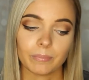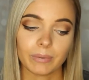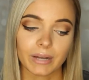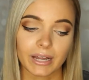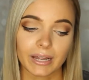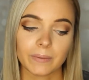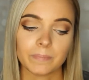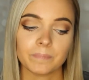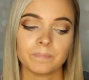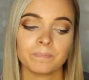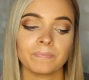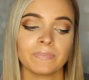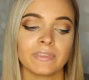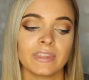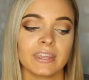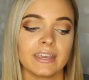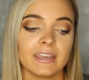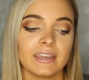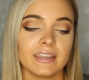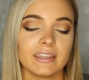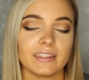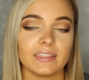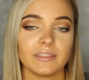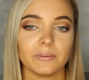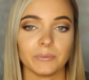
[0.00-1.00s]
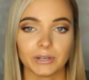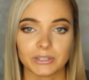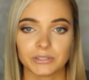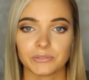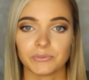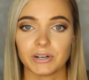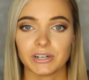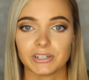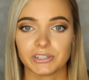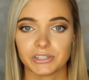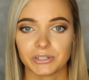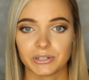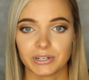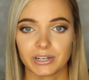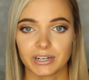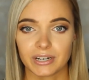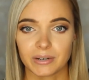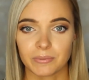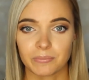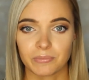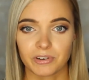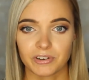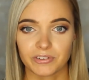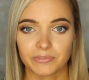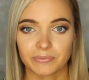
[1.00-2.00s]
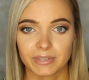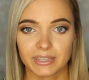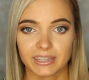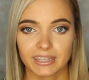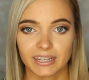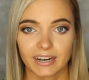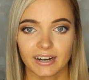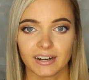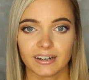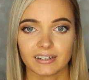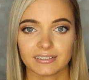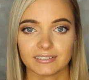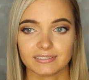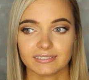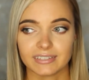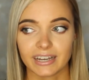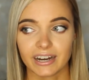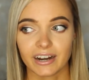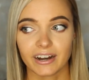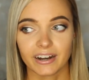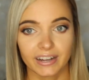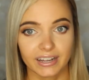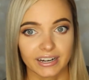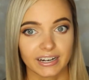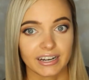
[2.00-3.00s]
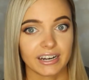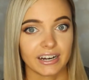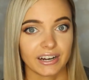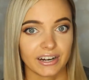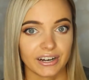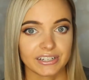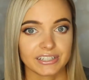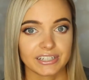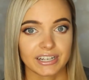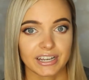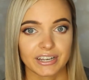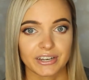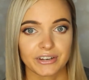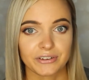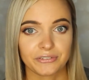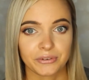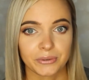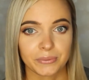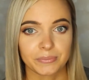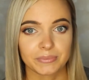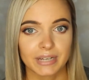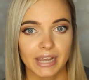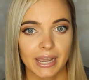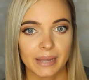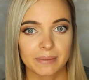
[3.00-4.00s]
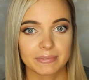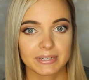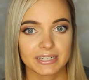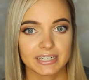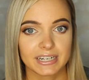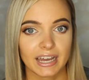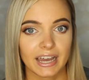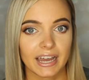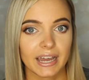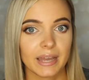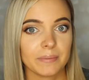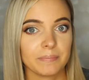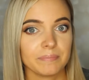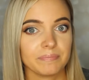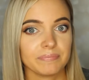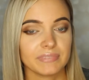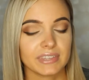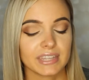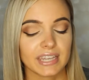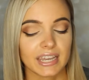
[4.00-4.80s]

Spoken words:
But the reservoirs do need improvement there. They are going to irritate you from time to time.